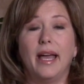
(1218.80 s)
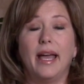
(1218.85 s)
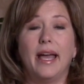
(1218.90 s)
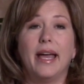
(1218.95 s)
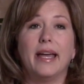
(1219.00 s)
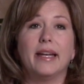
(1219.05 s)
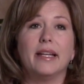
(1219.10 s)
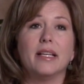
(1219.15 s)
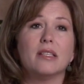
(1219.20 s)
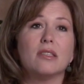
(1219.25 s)

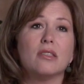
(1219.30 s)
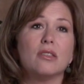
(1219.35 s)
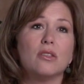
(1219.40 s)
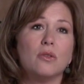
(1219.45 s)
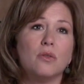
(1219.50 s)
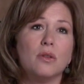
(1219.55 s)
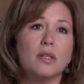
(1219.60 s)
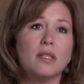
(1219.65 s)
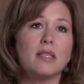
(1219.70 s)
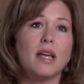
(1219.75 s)
And as
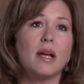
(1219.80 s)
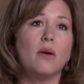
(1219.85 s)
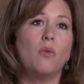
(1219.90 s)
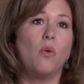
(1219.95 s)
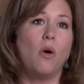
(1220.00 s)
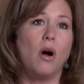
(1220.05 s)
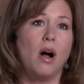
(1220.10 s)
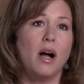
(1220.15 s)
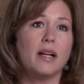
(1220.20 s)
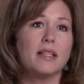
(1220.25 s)
soon as I
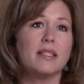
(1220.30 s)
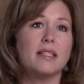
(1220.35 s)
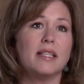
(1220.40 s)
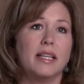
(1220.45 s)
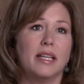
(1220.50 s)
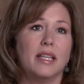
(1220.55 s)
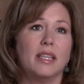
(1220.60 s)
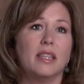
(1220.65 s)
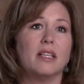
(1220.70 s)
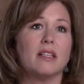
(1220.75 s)
walked
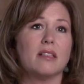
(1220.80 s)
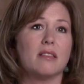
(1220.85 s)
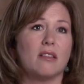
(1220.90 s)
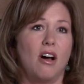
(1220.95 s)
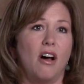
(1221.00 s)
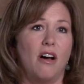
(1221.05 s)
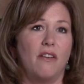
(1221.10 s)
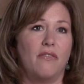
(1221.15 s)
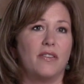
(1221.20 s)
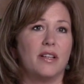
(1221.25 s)
in this
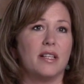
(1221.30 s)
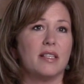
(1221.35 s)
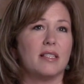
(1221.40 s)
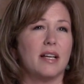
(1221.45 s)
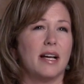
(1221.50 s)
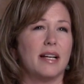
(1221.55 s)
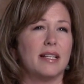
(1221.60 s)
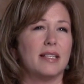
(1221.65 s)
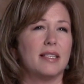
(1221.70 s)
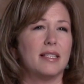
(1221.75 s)
office,
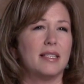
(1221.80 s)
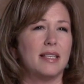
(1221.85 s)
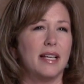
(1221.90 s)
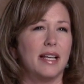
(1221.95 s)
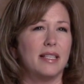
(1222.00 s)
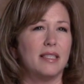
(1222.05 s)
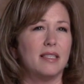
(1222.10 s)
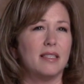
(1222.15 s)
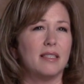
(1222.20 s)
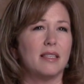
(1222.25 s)
I
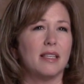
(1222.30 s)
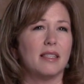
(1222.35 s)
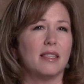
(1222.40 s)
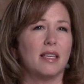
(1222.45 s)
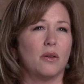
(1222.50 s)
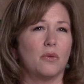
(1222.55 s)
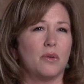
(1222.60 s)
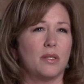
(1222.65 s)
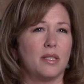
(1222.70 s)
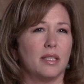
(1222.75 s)
sensed that
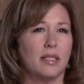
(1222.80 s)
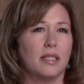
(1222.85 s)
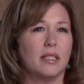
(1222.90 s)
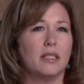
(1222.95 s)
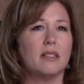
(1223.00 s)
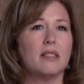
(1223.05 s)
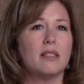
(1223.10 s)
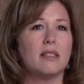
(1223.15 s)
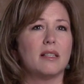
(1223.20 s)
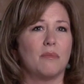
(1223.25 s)
there was a
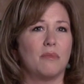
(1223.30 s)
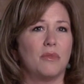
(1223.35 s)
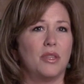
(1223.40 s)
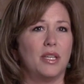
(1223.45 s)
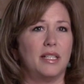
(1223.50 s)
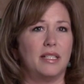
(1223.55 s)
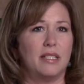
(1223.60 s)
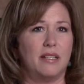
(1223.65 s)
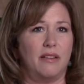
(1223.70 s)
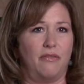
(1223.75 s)
little
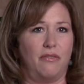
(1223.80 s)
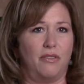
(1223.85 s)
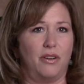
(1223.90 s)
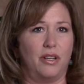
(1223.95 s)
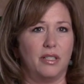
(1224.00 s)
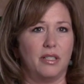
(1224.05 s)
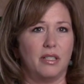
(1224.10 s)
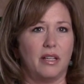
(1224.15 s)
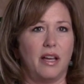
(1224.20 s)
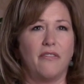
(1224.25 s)
something
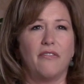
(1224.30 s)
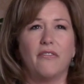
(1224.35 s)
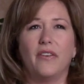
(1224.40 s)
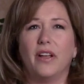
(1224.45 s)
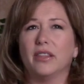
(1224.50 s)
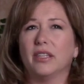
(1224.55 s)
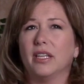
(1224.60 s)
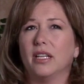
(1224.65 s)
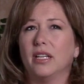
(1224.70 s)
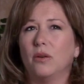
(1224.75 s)
different. I
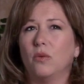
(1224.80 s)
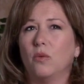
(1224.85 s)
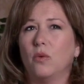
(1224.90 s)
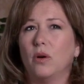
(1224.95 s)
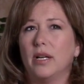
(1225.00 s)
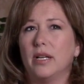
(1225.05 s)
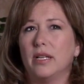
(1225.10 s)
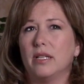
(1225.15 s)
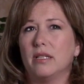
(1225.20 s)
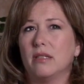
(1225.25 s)
felt that it
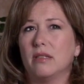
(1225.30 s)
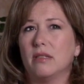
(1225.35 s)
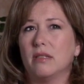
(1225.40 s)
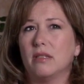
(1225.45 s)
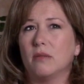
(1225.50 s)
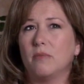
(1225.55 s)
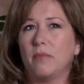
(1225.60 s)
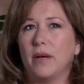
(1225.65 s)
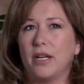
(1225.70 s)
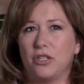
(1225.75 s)
was
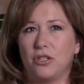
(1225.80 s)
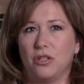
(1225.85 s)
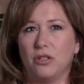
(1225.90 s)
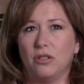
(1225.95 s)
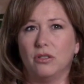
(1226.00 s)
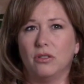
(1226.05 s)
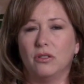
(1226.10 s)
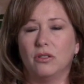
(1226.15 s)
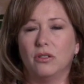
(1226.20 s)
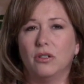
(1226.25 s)

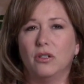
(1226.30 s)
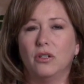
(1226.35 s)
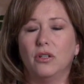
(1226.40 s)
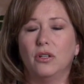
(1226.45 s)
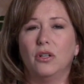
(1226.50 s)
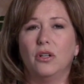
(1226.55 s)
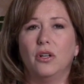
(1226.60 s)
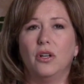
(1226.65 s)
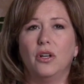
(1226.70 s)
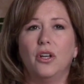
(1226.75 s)
special.
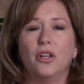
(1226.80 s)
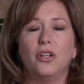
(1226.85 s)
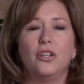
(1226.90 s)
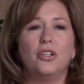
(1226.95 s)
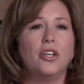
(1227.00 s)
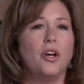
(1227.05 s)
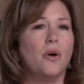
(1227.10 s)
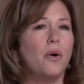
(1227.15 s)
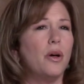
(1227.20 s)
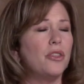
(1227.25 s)

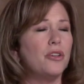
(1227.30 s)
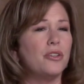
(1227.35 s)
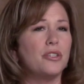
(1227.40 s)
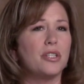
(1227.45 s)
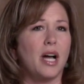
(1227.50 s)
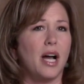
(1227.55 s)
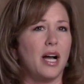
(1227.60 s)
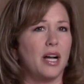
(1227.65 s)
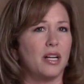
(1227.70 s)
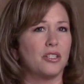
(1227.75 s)
No other
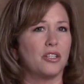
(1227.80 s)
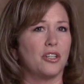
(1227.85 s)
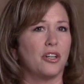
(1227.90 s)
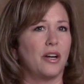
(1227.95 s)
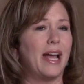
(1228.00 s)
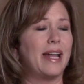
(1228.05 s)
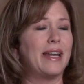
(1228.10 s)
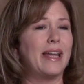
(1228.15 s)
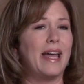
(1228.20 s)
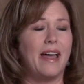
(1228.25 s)
doctor
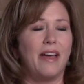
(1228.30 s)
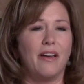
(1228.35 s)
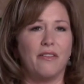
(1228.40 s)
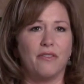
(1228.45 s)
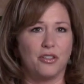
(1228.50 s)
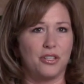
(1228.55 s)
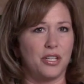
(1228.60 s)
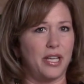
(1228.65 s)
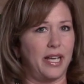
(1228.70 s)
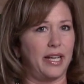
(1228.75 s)
had
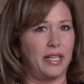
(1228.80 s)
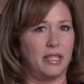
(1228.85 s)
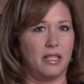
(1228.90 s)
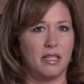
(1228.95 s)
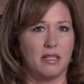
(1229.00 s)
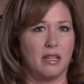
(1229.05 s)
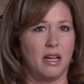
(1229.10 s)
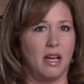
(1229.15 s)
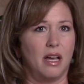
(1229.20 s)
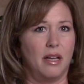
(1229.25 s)
ever taken the
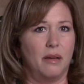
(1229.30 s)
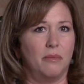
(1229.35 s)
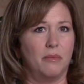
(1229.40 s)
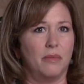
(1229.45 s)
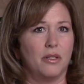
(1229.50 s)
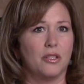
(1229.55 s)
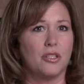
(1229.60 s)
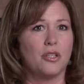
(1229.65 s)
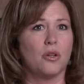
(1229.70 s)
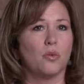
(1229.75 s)
time
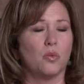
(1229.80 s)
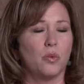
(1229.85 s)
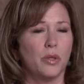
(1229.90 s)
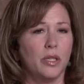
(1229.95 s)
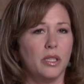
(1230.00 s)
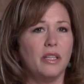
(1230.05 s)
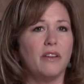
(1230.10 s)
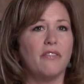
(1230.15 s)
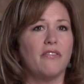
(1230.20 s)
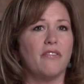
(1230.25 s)
to
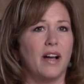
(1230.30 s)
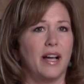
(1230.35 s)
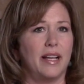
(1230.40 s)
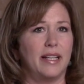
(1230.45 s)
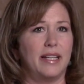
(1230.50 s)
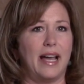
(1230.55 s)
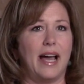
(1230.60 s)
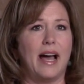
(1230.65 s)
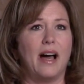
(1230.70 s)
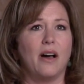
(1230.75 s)
really
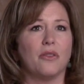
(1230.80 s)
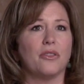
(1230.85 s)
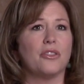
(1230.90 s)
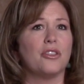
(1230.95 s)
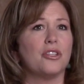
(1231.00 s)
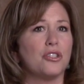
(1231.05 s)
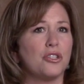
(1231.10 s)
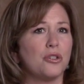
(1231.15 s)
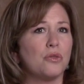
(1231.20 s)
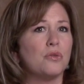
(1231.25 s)
find out
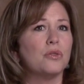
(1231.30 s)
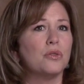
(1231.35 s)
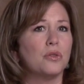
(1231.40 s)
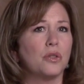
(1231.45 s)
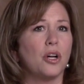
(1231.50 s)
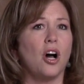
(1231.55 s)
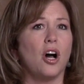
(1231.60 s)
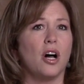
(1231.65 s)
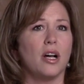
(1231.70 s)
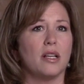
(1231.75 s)
the true
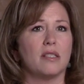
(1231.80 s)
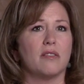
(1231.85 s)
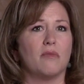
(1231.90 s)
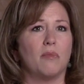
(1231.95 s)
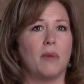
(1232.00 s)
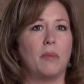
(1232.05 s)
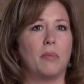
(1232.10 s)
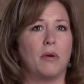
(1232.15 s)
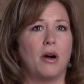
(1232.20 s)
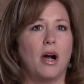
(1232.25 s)
cause of
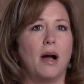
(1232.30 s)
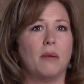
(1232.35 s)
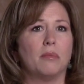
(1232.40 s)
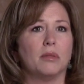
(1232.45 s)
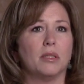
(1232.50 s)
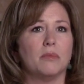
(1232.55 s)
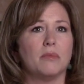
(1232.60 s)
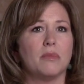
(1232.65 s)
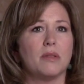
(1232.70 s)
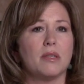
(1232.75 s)
my
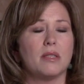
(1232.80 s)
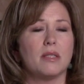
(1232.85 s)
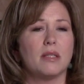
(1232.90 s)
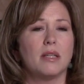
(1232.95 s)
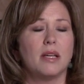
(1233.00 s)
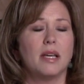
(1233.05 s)
problems.